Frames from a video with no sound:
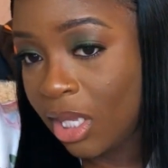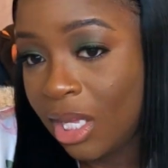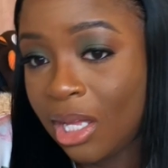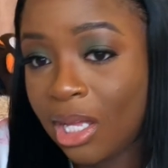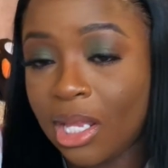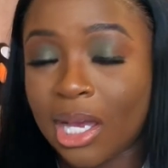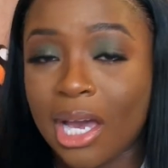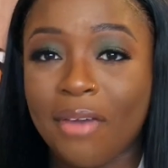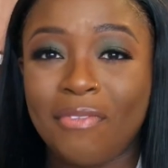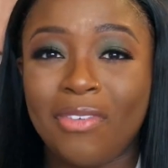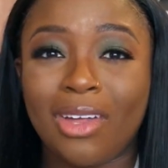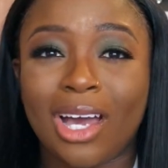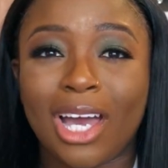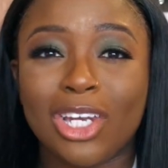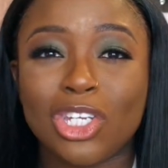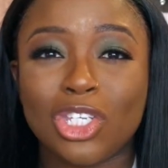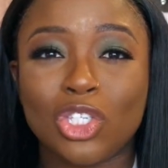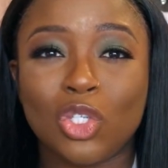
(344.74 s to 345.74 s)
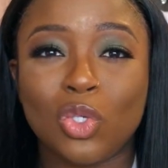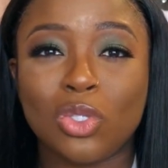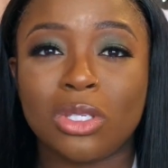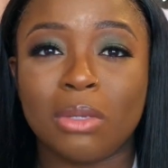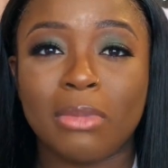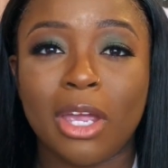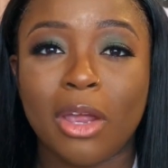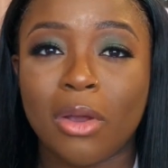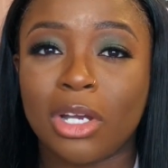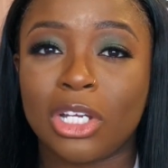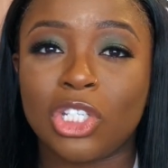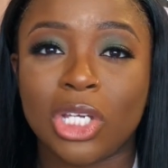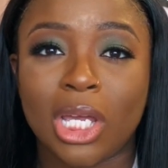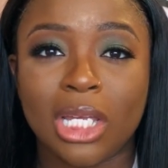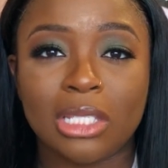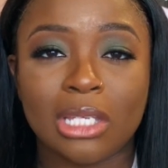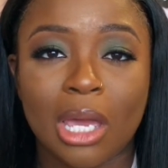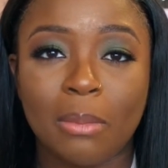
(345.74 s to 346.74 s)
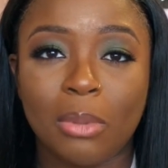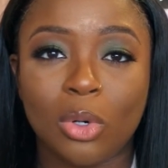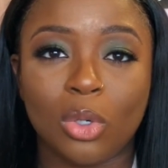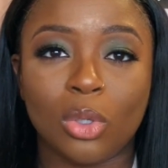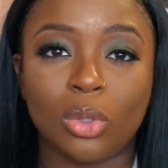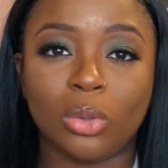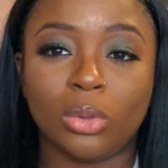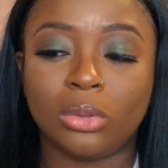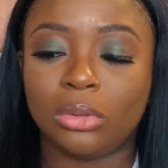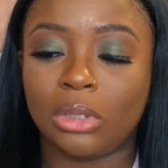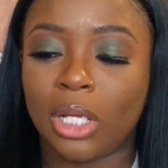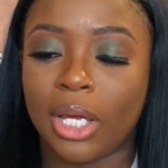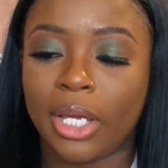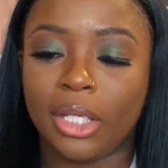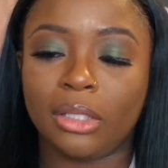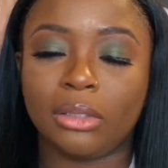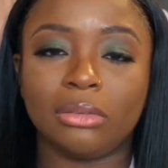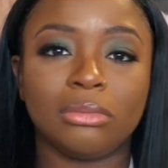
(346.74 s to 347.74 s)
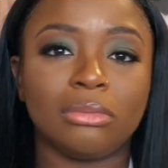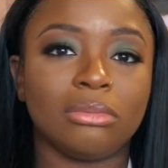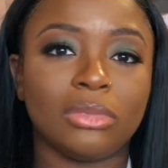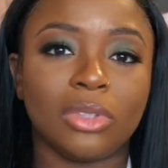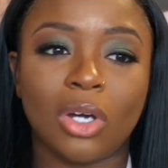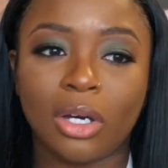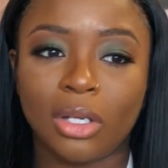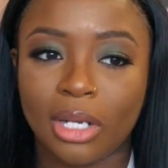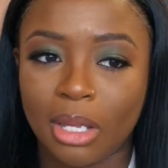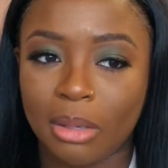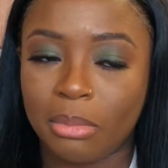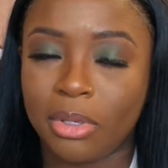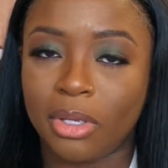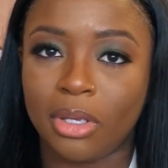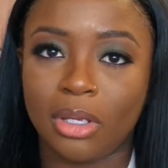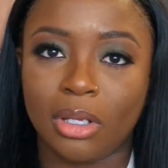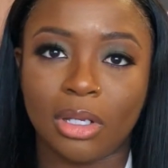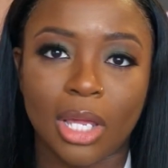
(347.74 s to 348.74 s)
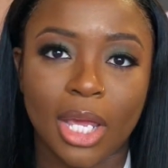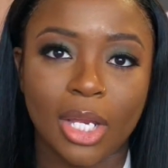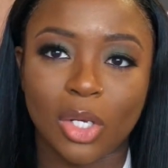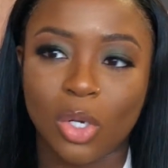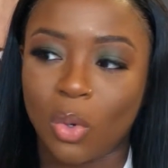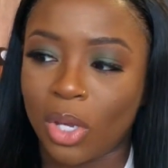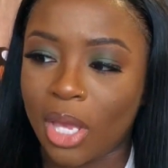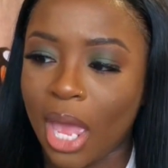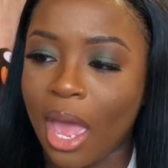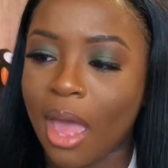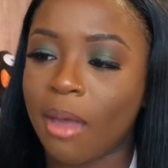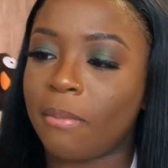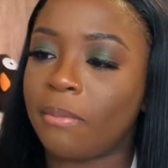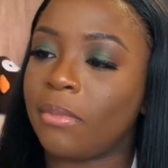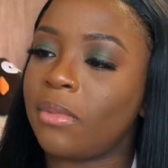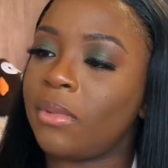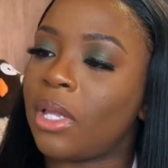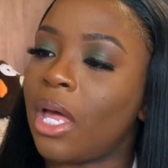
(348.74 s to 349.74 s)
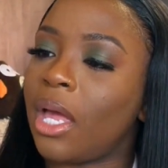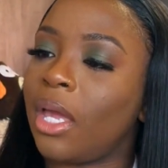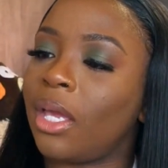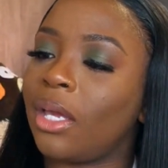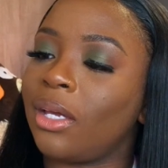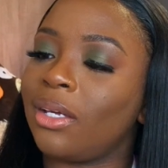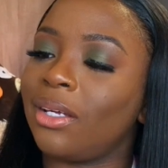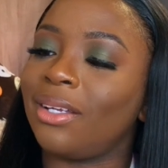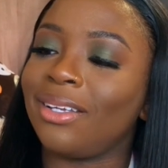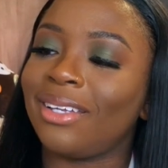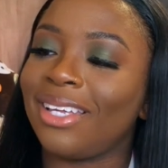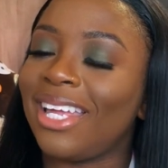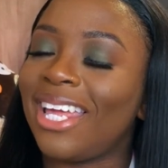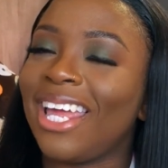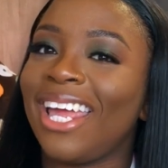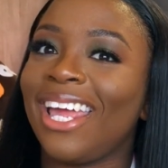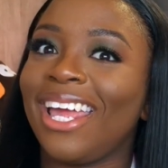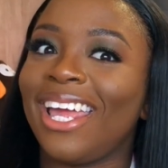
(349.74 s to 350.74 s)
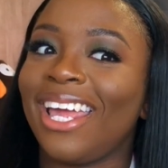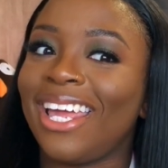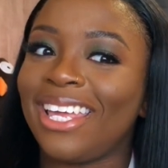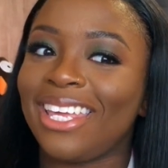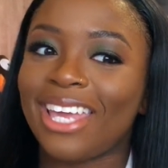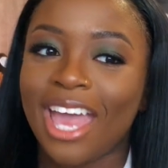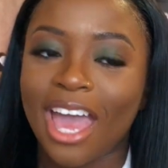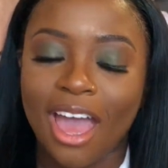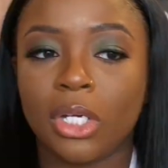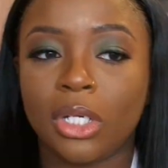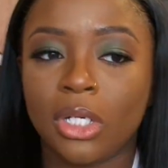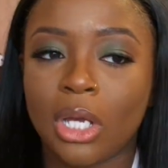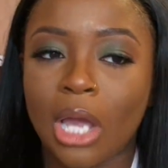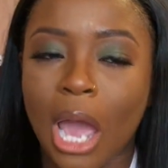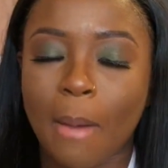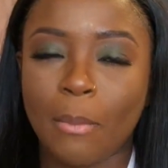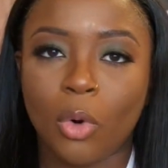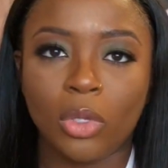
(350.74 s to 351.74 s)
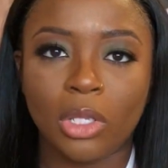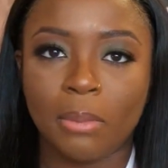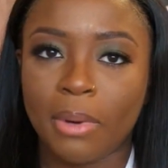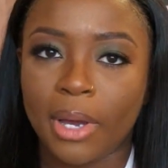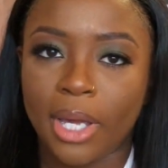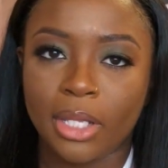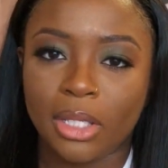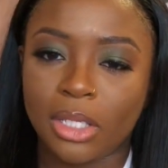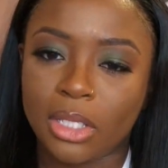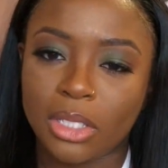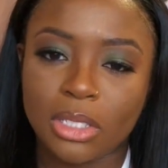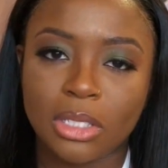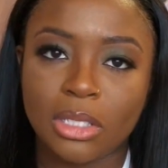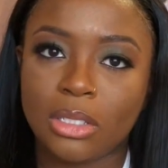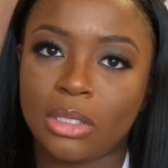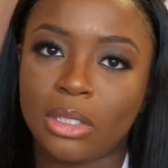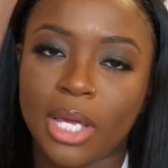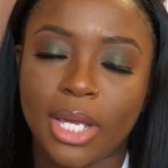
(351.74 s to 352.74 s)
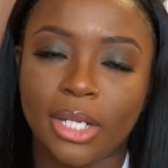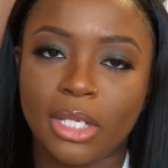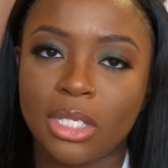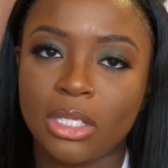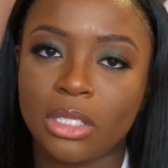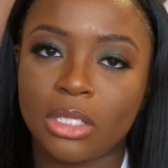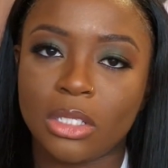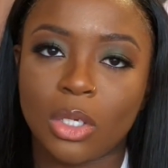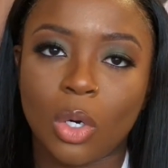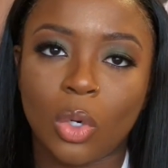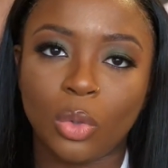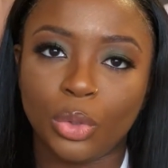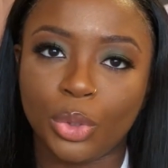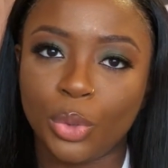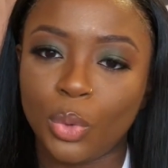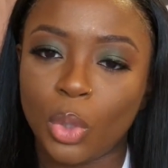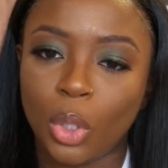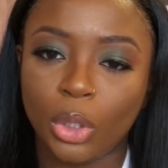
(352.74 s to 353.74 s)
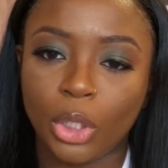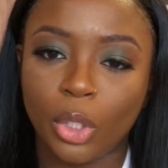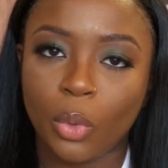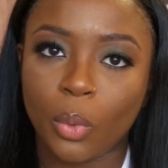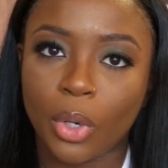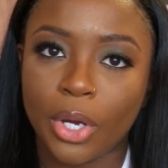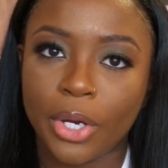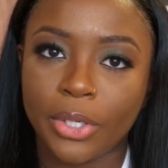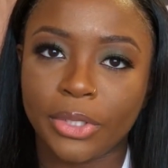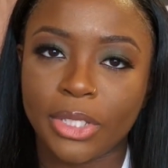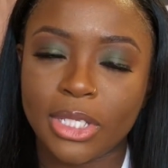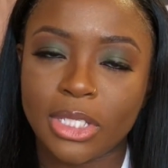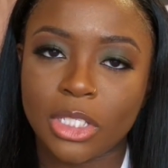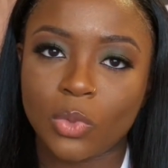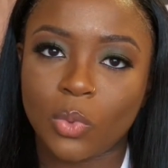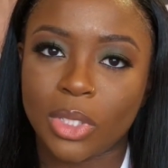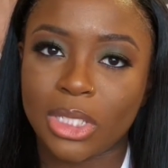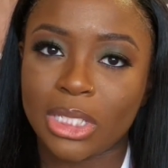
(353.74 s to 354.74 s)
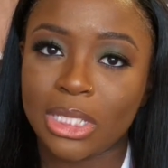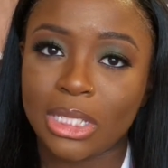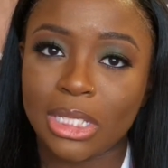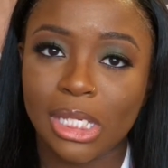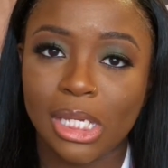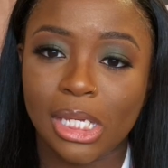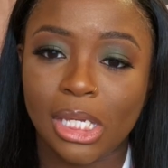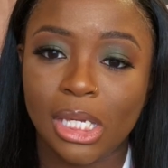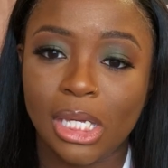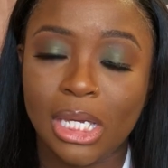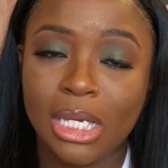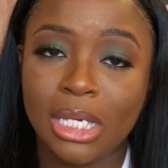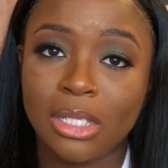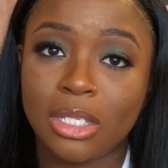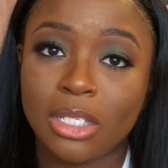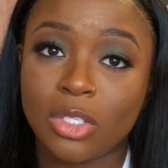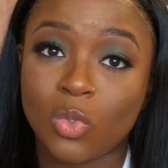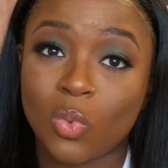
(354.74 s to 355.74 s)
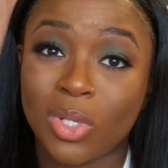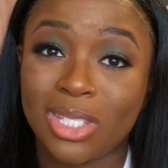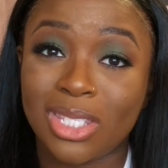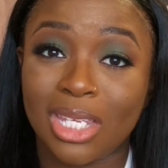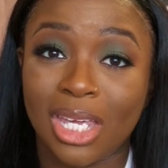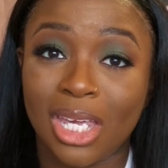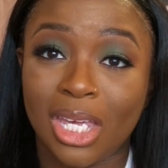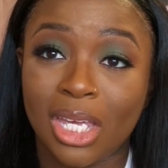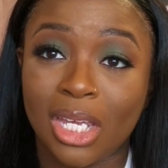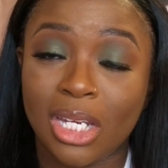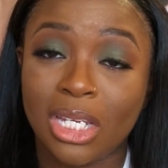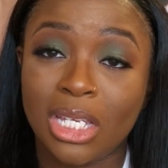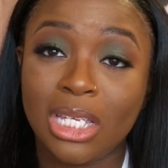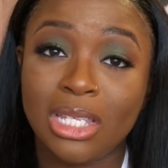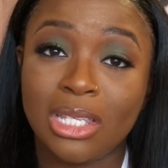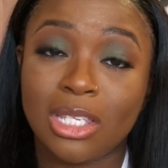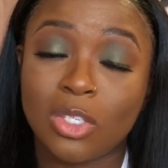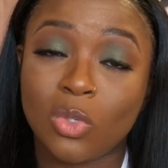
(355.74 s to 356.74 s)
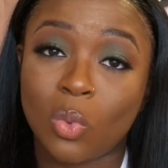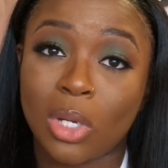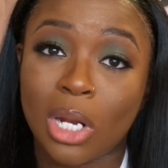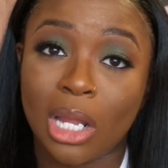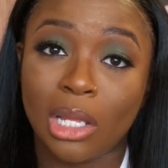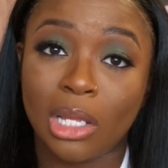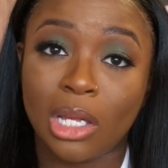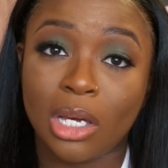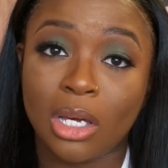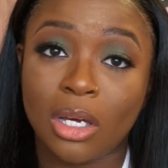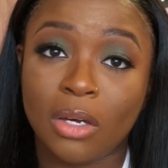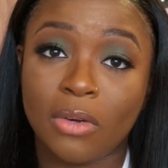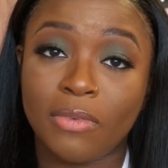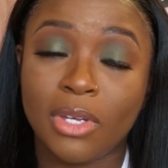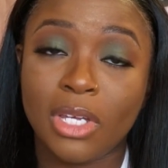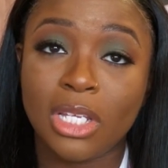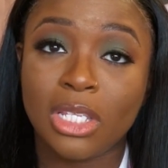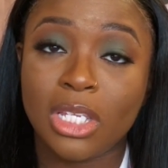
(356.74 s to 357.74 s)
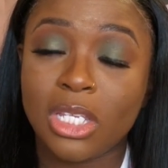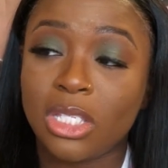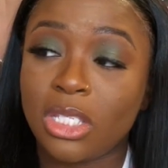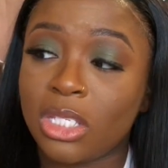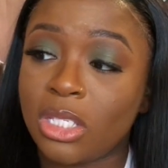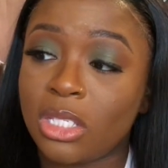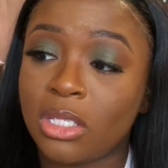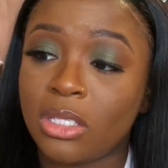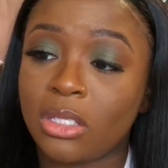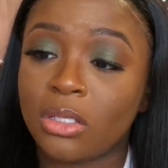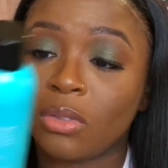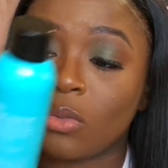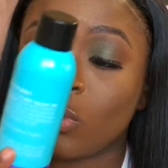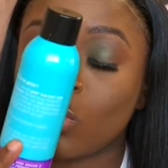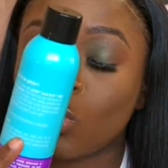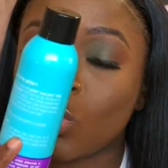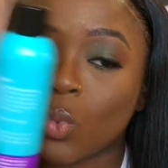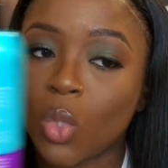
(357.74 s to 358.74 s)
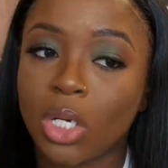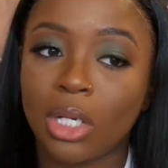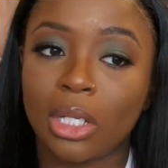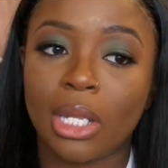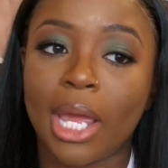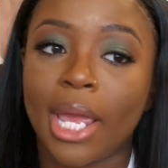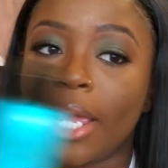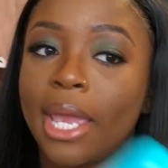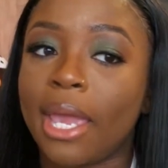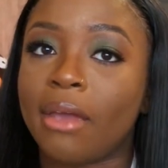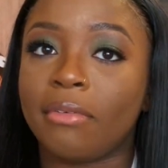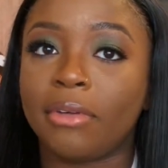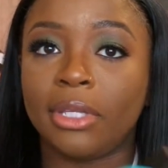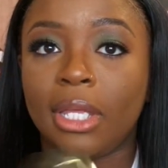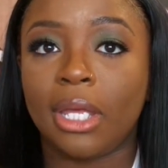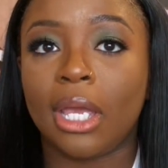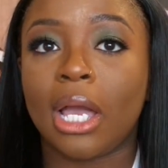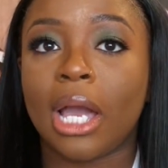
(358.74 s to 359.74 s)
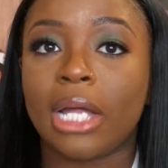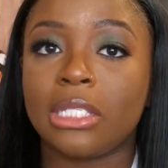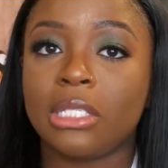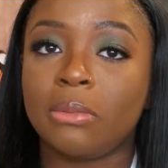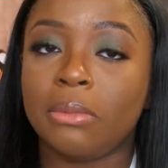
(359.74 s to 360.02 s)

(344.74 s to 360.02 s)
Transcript: Like, I feel like I just used some Erica J type hold, like, on that bit, like, no cap, like. Yeah, I'm only buying this. Like, this is the new holy grail. This is what's tea. This is what's in. This is what I love. This is like everything. Got to